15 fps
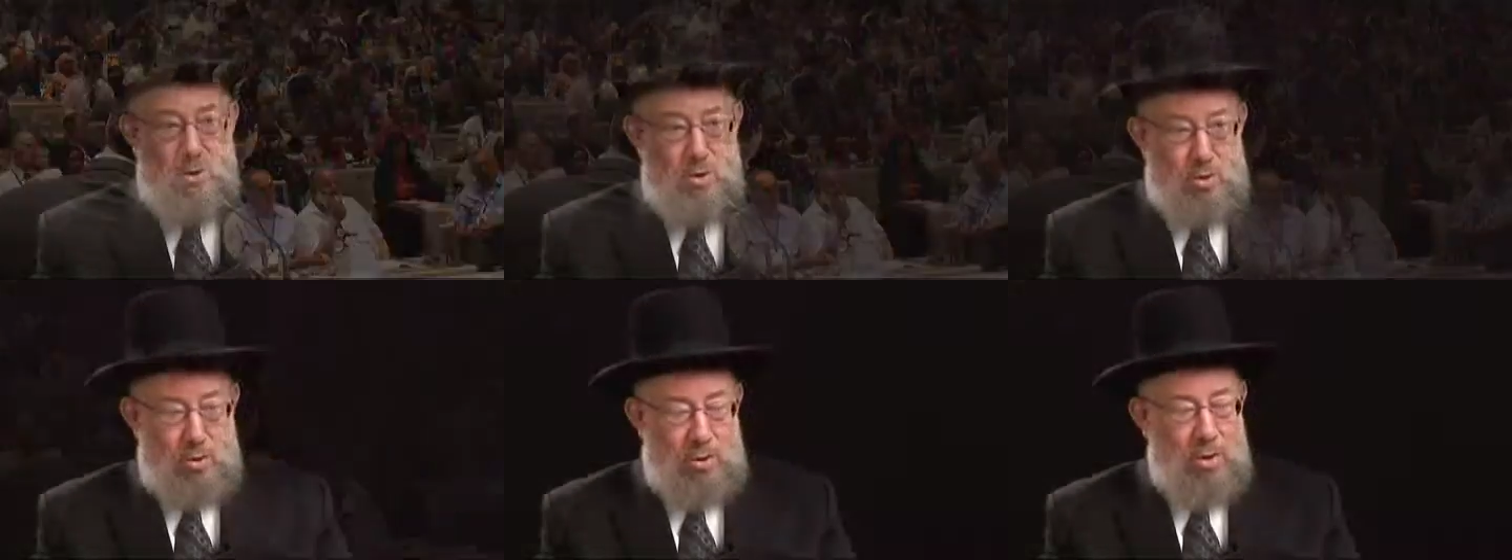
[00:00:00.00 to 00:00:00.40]
tell
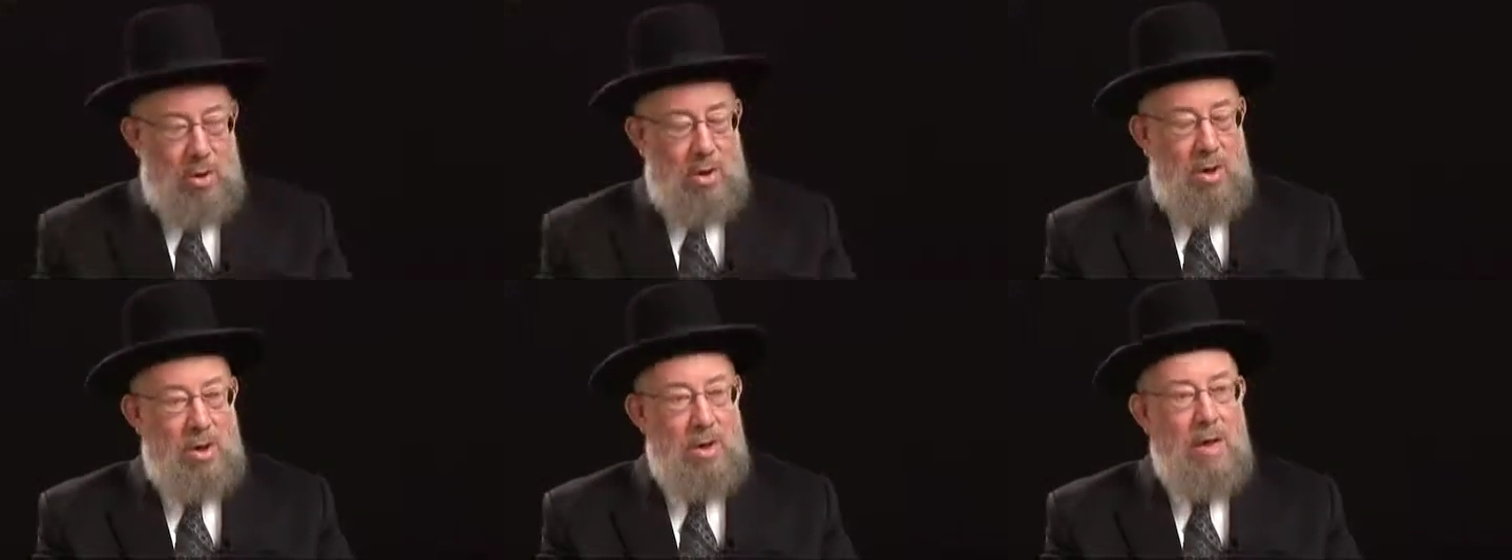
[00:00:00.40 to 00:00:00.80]
you
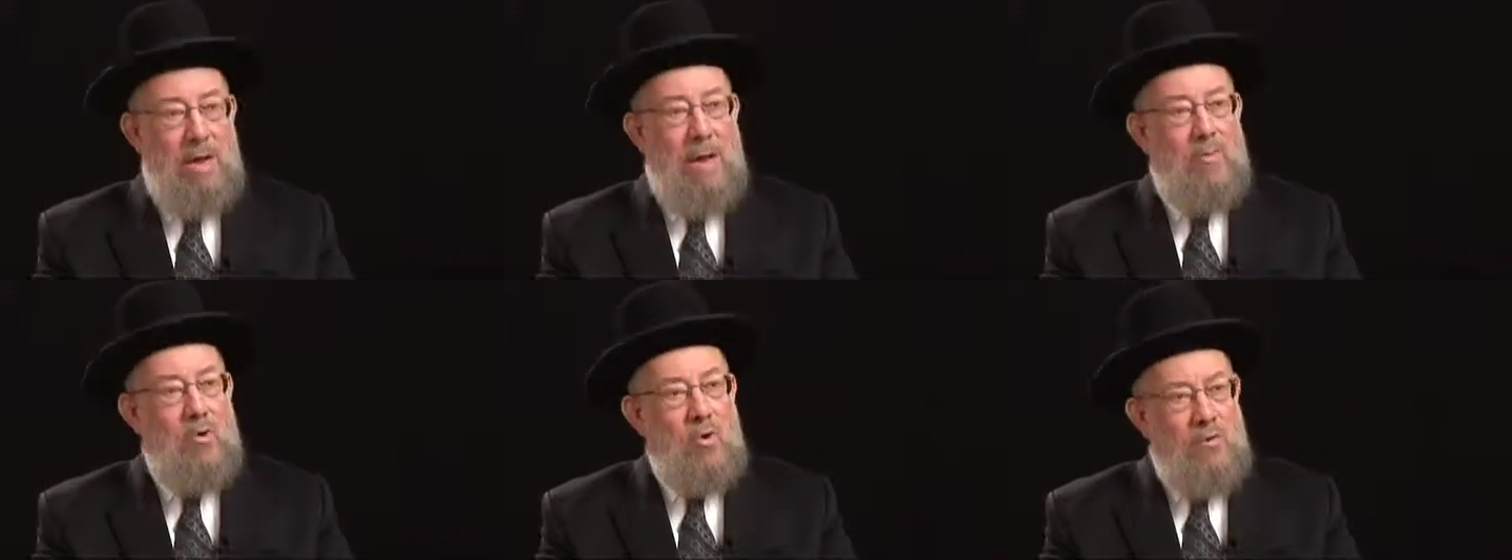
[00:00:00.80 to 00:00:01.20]

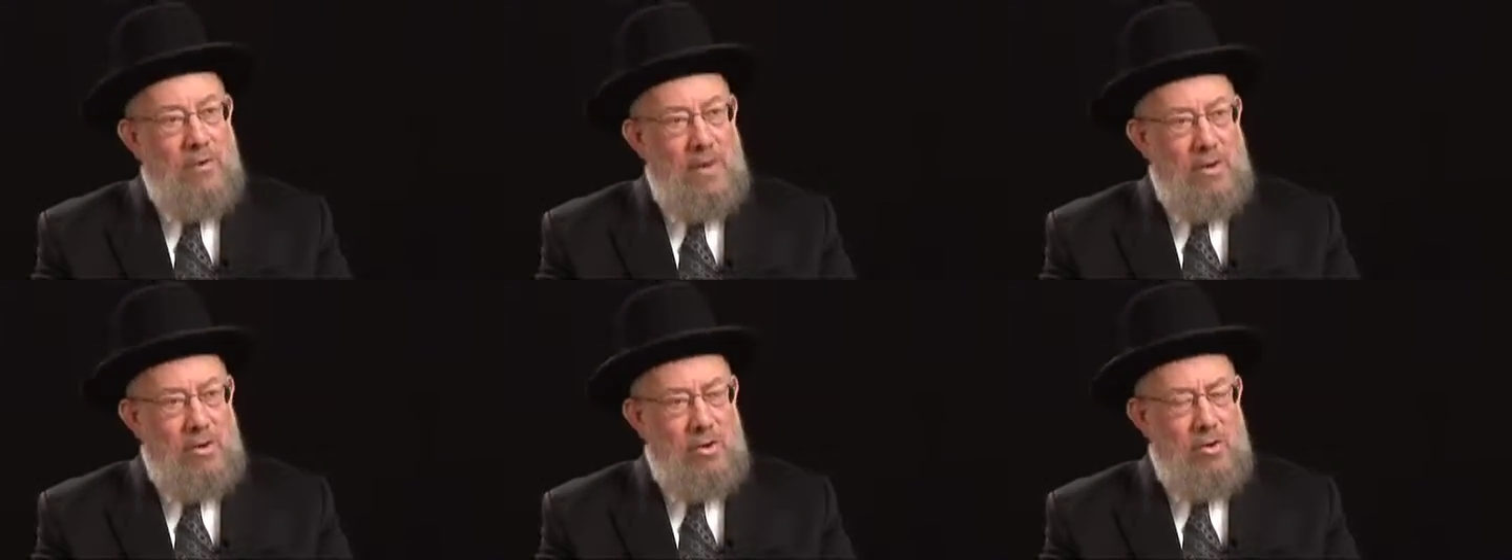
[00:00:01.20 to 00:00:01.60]
that I'm
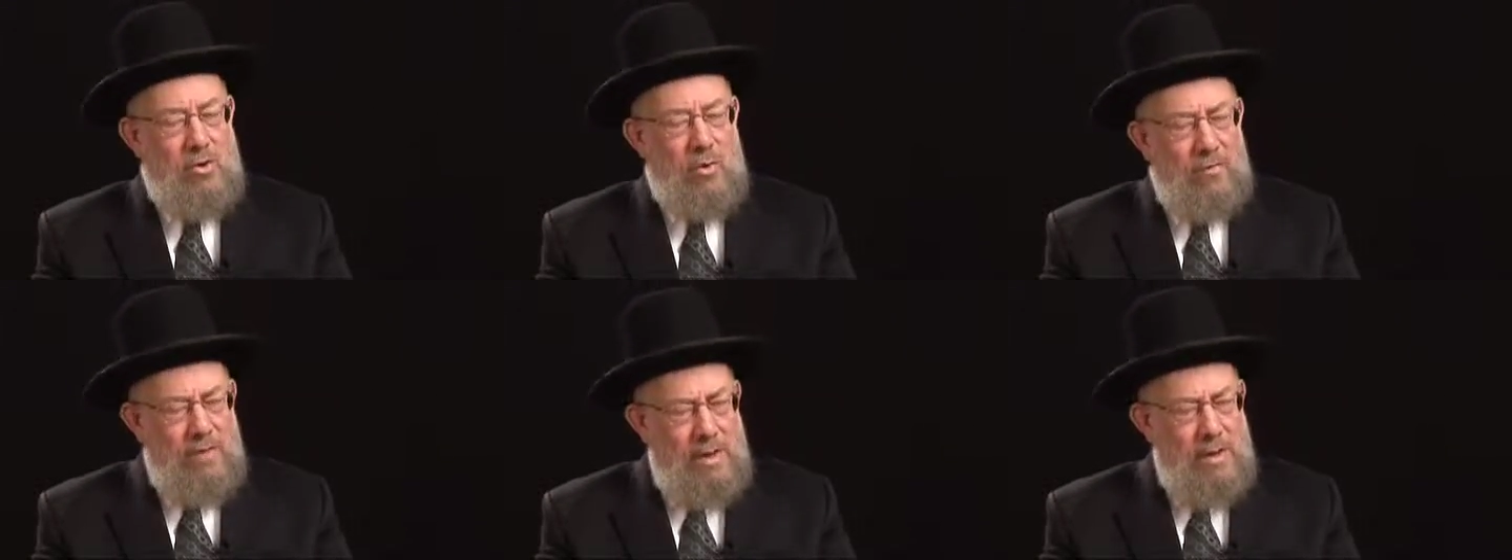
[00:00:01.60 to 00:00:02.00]
convinced,
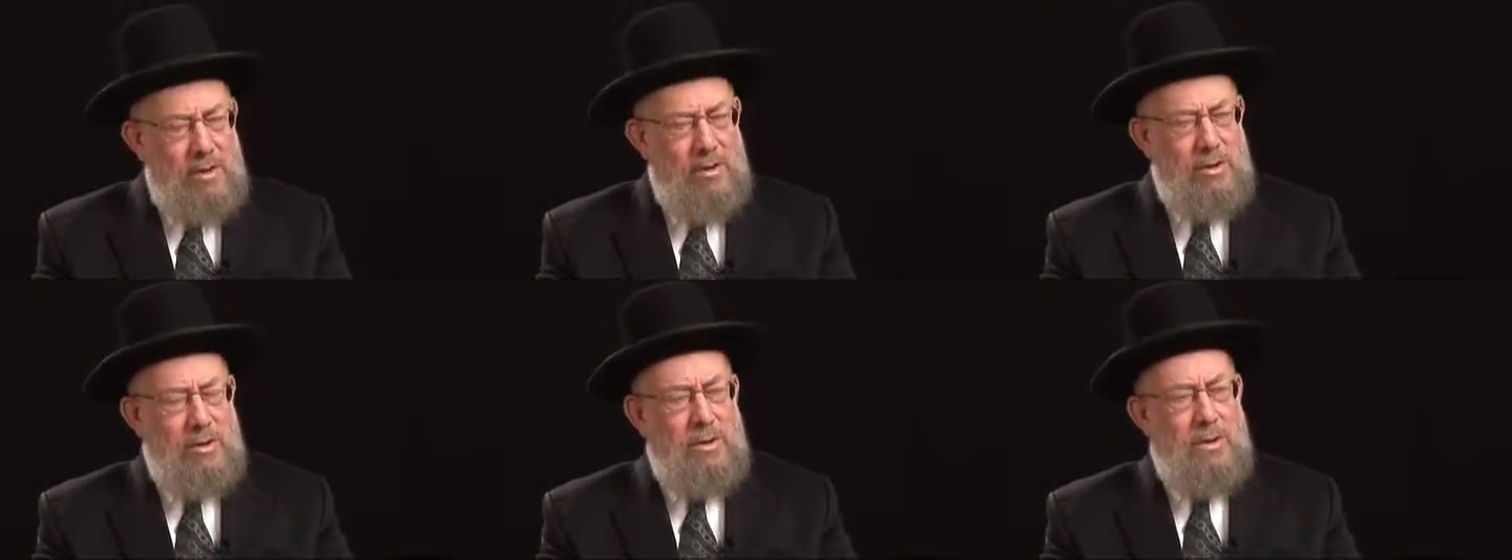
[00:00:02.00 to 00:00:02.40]

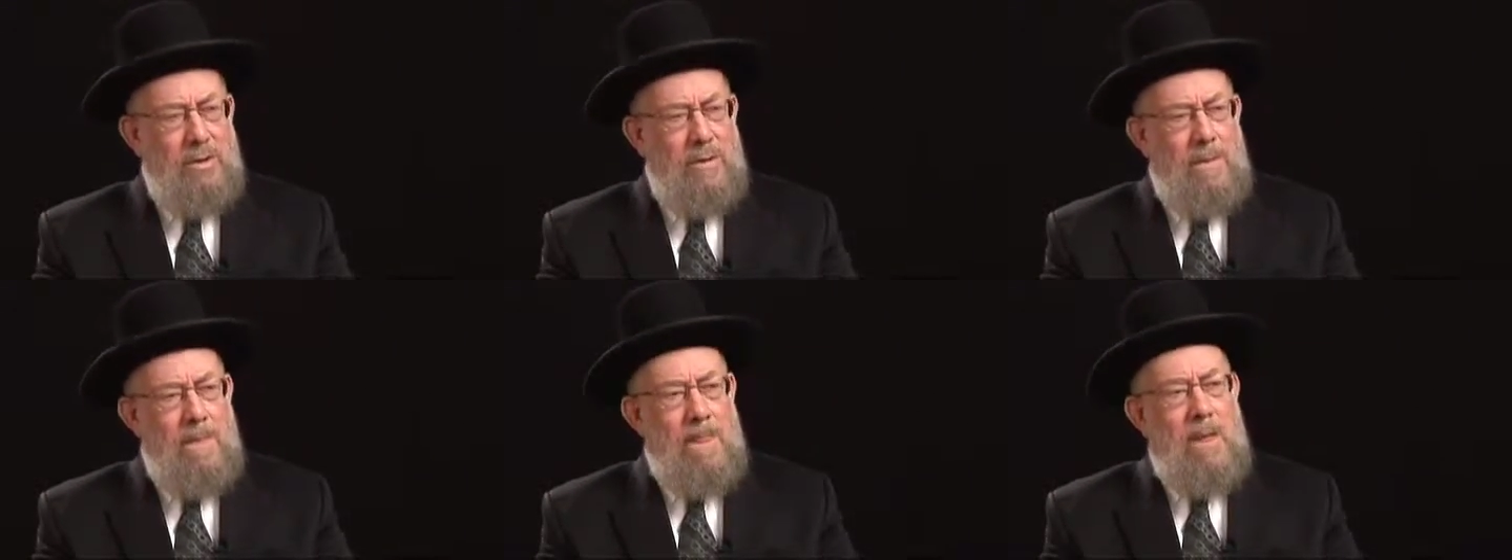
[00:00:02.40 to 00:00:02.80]
convinced,